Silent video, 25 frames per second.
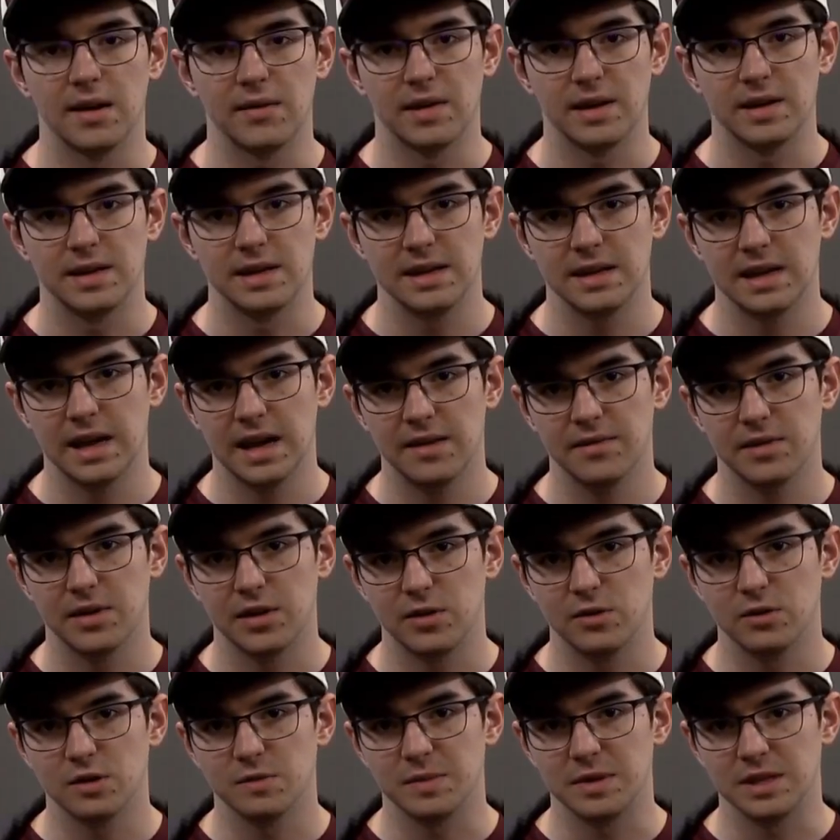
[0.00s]
If I didn't have
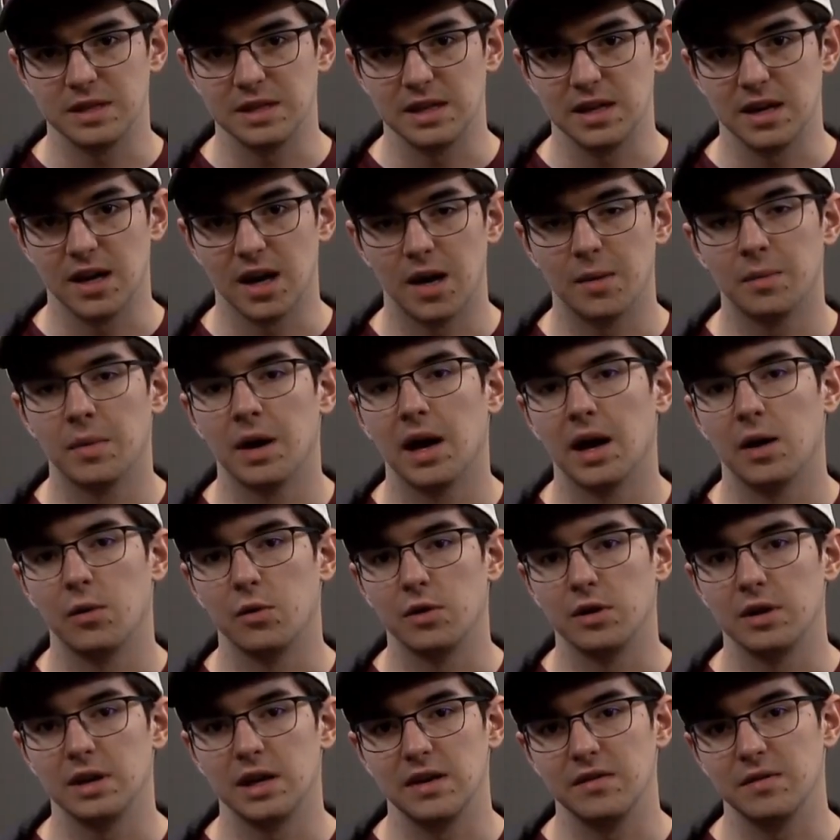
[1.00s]
the USB-C hub, I
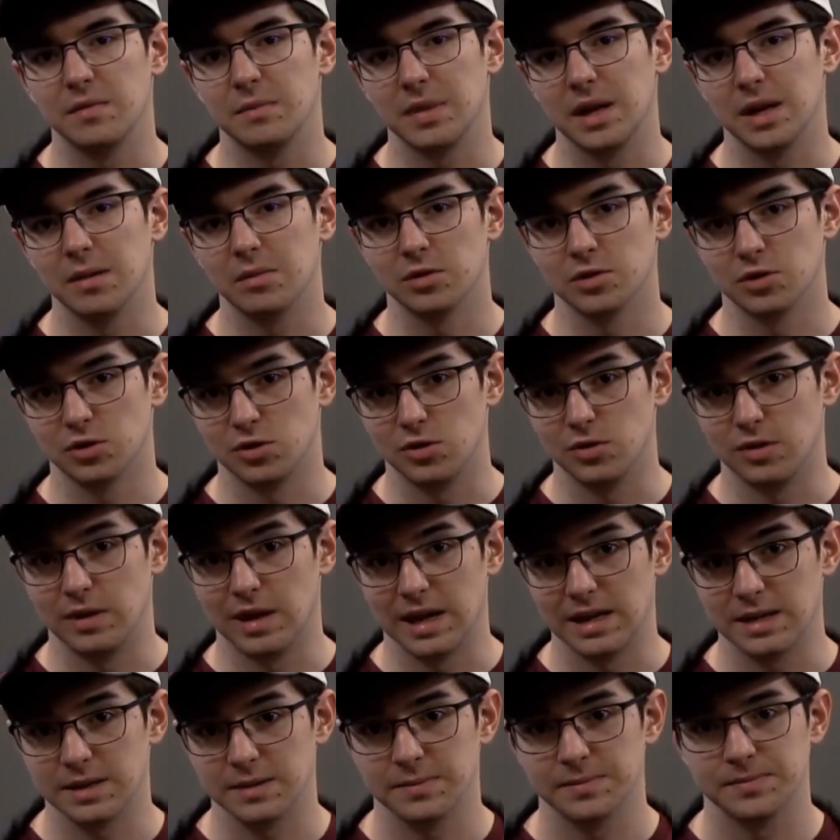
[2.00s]
wouldn't even be able to do
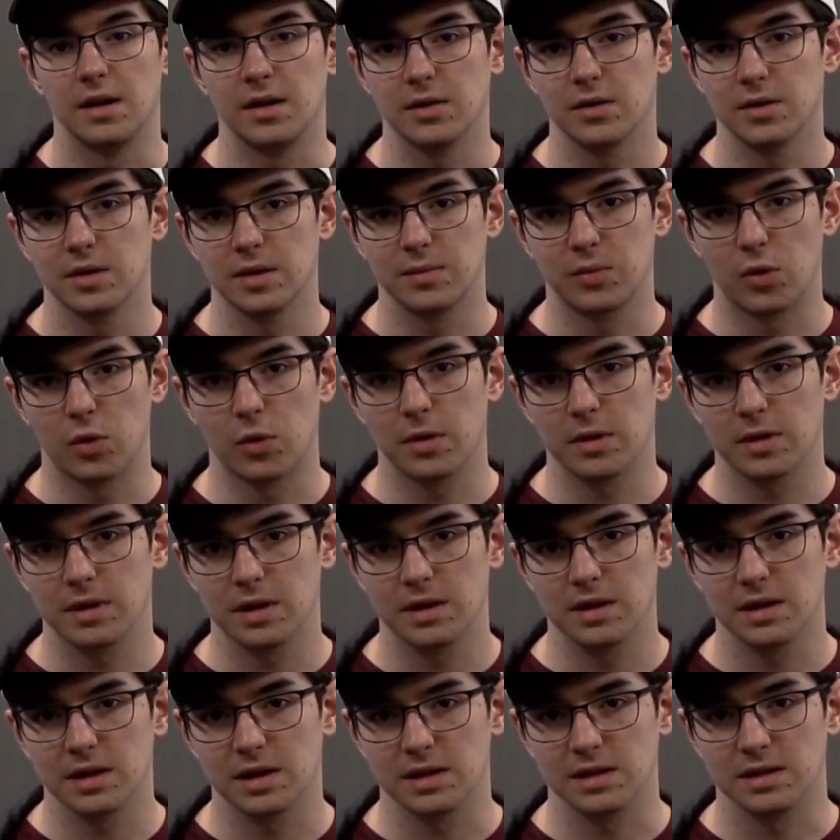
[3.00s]
that. Another important
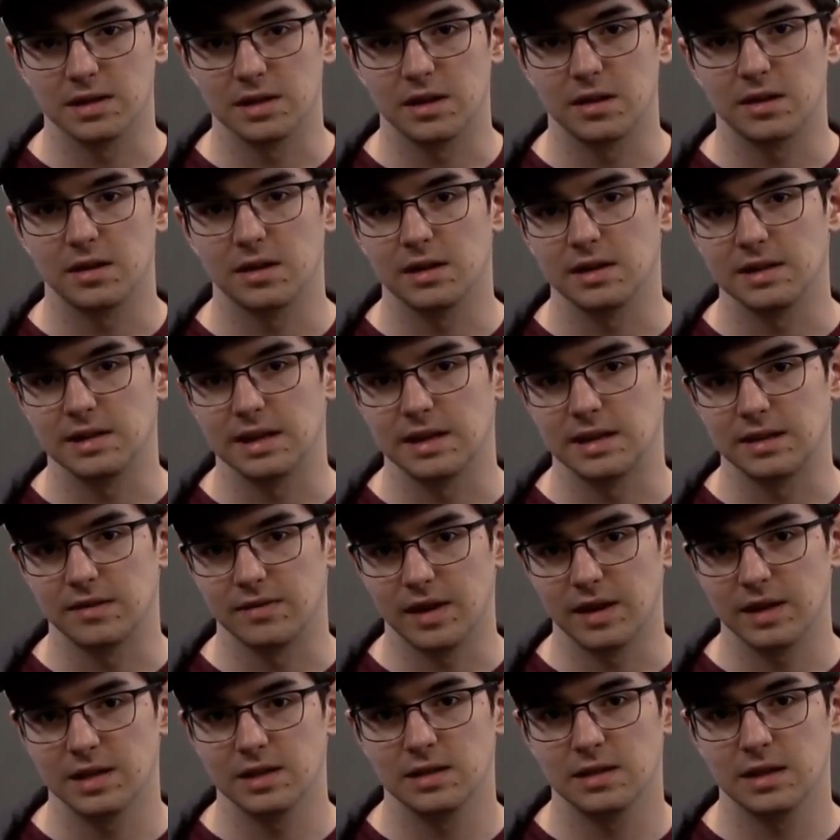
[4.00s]
thing to consider is that
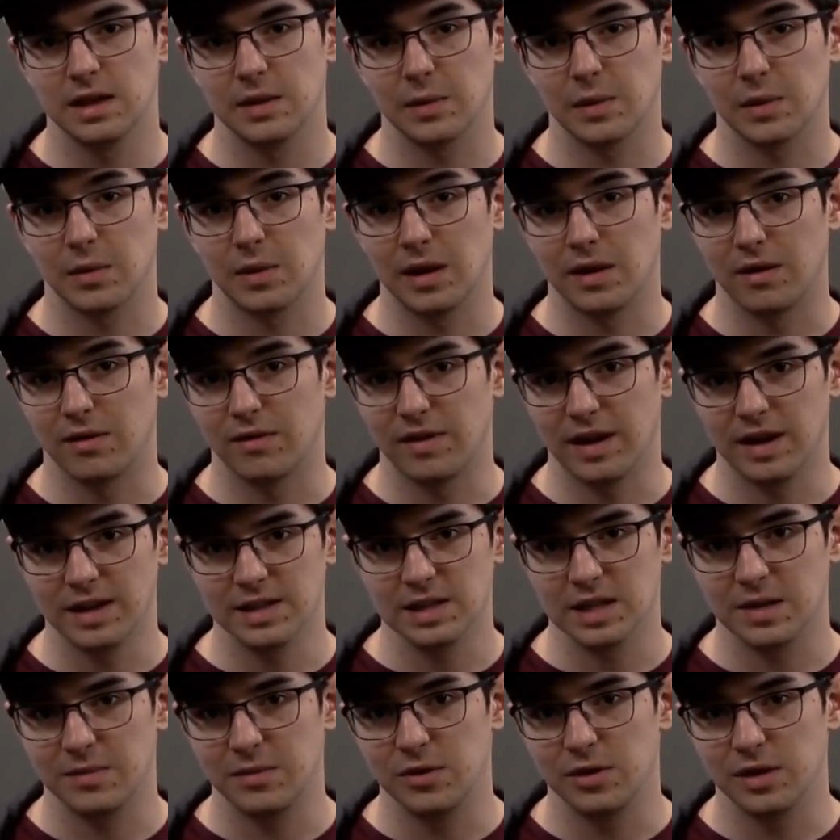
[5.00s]
devices that require
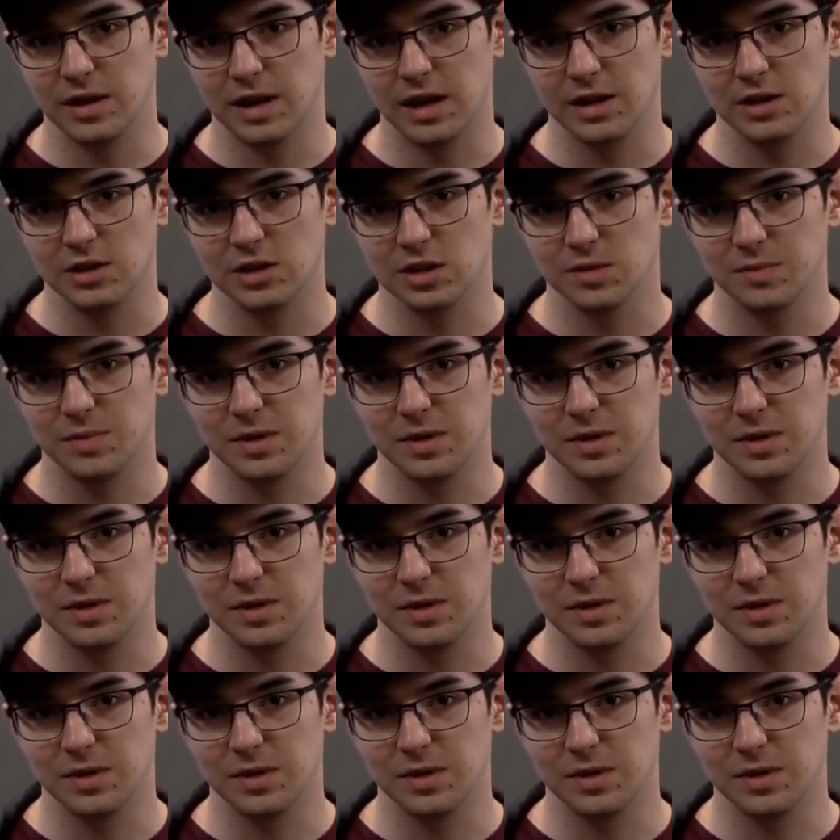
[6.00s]
fast communication